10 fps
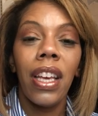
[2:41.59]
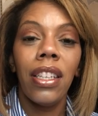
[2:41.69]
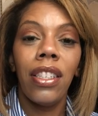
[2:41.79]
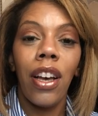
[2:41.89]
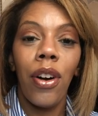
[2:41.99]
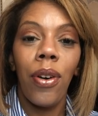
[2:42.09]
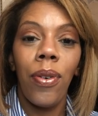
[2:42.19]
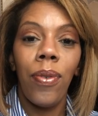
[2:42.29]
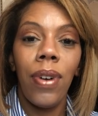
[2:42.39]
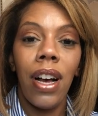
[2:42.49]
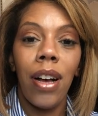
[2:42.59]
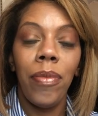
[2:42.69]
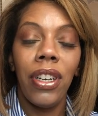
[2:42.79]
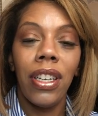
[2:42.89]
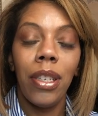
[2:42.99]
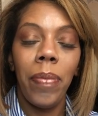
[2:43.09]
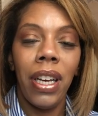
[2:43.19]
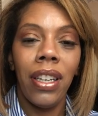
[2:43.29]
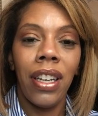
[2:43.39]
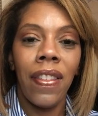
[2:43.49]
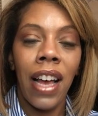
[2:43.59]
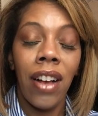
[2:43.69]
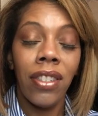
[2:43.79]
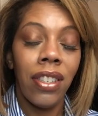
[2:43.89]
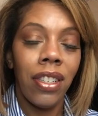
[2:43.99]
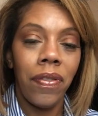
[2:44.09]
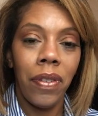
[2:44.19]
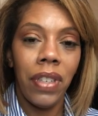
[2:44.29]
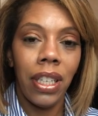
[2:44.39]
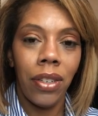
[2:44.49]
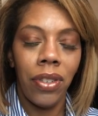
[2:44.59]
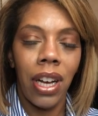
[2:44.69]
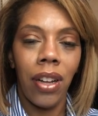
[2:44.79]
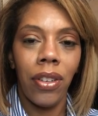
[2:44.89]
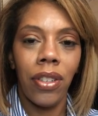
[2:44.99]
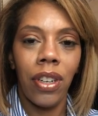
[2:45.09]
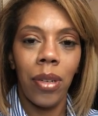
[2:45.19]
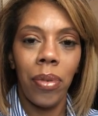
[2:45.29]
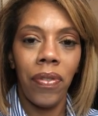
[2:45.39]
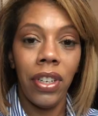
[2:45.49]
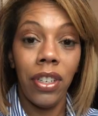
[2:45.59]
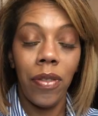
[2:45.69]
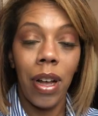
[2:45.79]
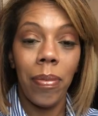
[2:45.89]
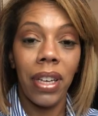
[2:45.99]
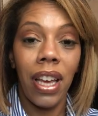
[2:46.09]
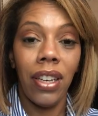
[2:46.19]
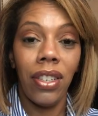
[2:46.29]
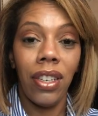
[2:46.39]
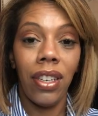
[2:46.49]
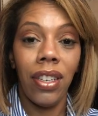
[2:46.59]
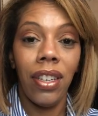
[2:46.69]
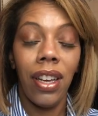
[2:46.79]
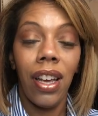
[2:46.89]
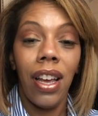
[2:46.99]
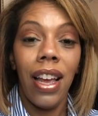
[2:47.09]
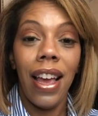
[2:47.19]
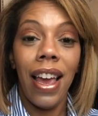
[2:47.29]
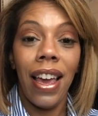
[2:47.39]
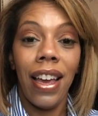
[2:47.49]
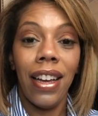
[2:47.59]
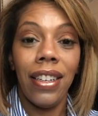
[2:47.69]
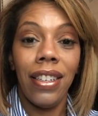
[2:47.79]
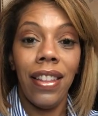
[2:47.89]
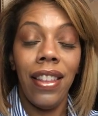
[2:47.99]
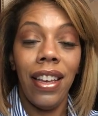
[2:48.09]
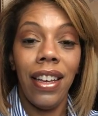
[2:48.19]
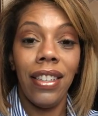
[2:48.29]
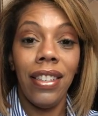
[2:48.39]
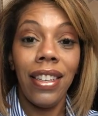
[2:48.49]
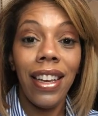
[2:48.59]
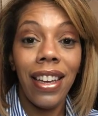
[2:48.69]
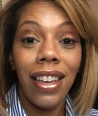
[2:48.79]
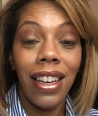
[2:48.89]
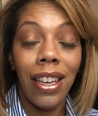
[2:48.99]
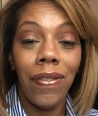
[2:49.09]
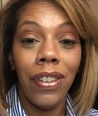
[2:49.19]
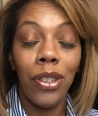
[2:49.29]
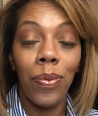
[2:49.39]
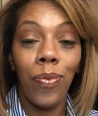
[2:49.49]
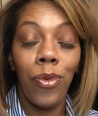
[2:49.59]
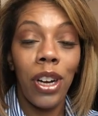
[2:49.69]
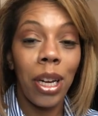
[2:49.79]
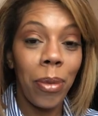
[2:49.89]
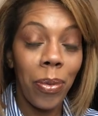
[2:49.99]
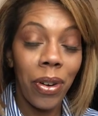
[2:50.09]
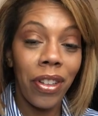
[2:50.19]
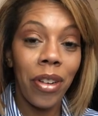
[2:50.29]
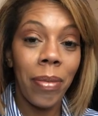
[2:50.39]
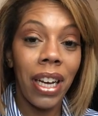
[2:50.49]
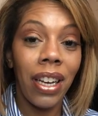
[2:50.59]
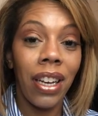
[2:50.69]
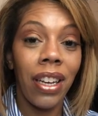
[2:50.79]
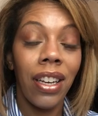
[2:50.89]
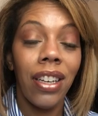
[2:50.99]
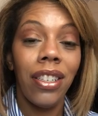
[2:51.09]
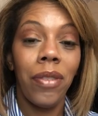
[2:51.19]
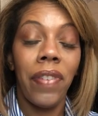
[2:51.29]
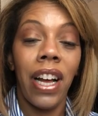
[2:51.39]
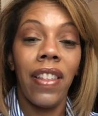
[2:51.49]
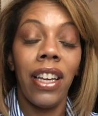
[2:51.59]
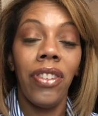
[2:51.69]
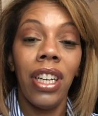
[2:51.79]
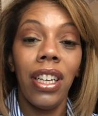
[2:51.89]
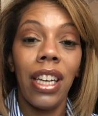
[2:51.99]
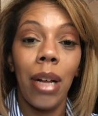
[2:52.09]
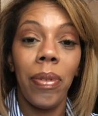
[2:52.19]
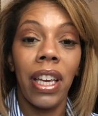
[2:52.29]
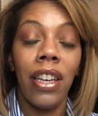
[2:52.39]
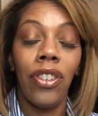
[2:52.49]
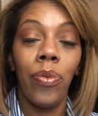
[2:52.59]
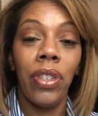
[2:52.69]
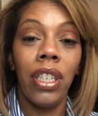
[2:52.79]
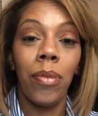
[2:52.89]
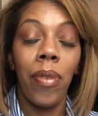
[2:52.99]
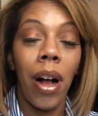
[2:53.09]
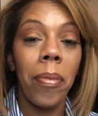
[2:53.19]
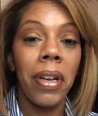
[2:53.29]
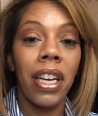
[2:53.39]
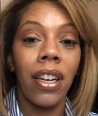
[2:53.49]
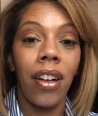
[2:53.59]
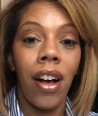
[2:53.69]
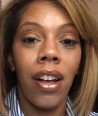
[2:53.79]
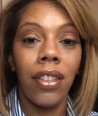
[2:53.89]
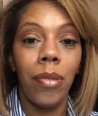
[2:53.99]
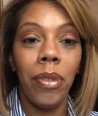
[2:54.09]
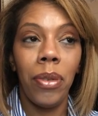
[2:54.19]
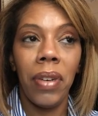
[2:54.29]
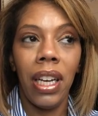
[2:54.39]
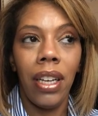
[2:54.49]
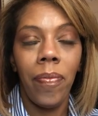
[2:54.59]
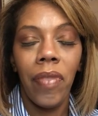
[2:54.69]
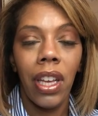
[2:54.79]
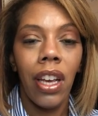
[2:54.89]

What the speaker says: So you can spend $1,000 to $1,500 on a provisional application and then see if it's going to be worth your money to file that utility application, which is probably going to cost between